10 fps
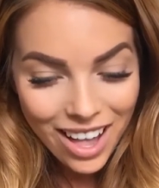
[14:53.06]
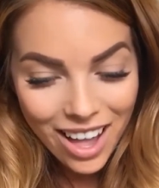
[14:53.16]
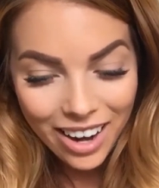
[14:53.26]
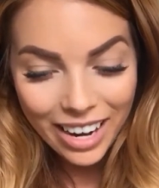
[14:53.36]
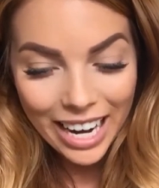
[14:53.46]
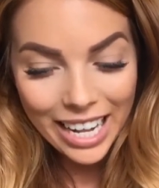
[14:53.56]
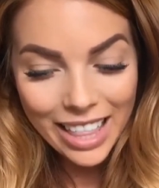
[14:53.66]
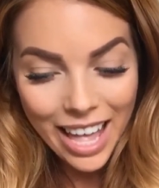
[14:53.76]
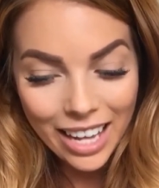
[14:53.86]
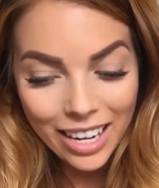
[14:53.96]
All right,
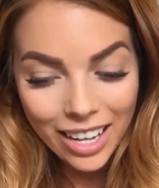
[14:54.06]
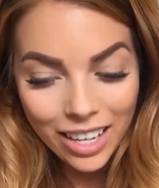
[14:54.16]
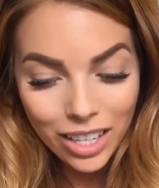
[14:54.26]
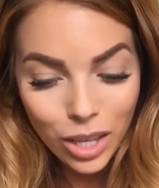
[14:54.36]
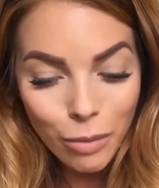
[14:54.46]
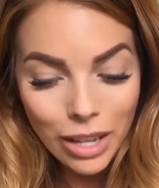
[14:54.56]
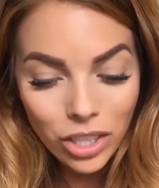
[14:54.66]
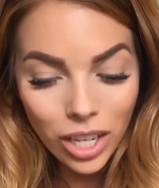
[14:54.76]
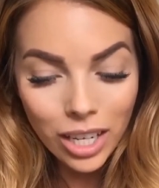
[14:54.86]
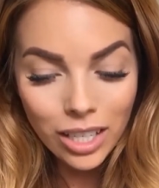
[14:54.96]
and then you
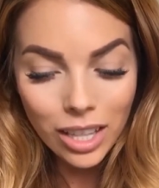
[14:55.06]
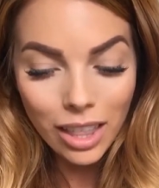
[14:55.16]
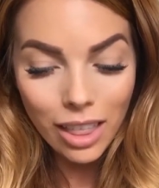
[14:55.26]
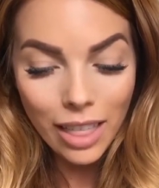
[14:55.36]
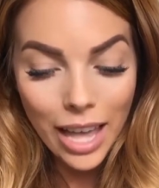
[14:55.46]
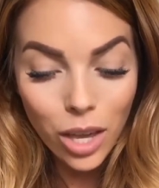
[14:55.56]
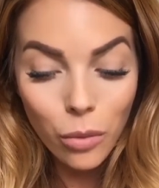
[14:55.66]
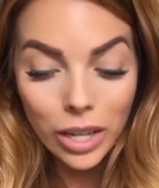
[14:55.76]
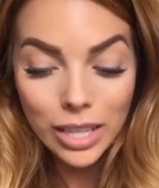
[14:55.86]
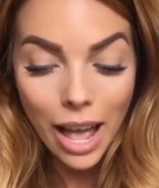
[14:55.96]
mentioned that you
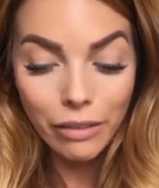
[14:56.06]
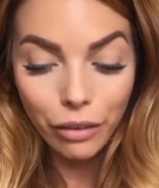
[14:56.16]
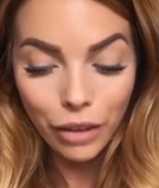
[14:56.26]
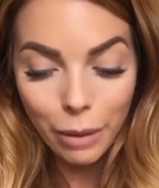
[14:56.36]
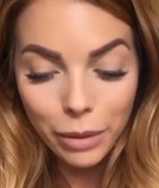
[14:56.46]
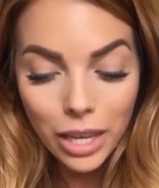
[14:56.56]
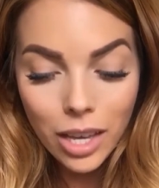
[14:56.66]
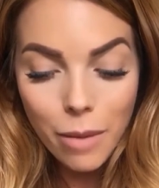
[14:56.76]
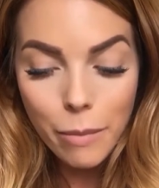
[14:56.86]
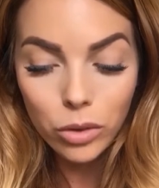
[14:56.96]
want to have your
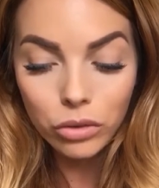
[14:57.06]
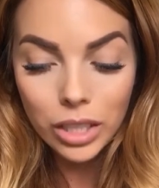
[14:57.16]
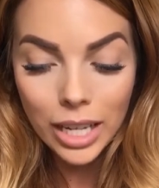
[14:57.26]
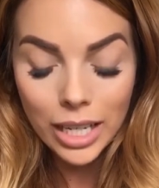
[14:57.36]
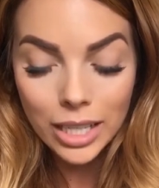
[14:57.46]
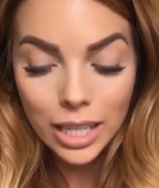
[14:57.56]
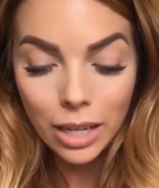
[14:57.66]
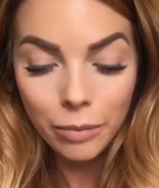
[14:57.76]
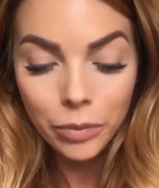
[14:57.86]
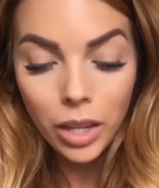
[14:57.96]
family move to Tennessee.